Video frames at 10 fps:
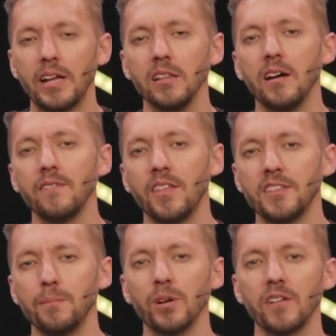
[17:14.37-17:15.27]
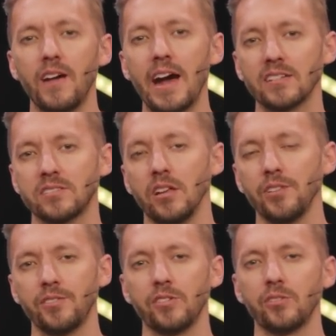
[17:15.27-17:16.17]
And I love that the book of Acts
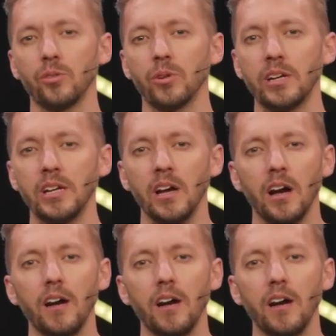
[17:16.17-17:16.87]
tells the story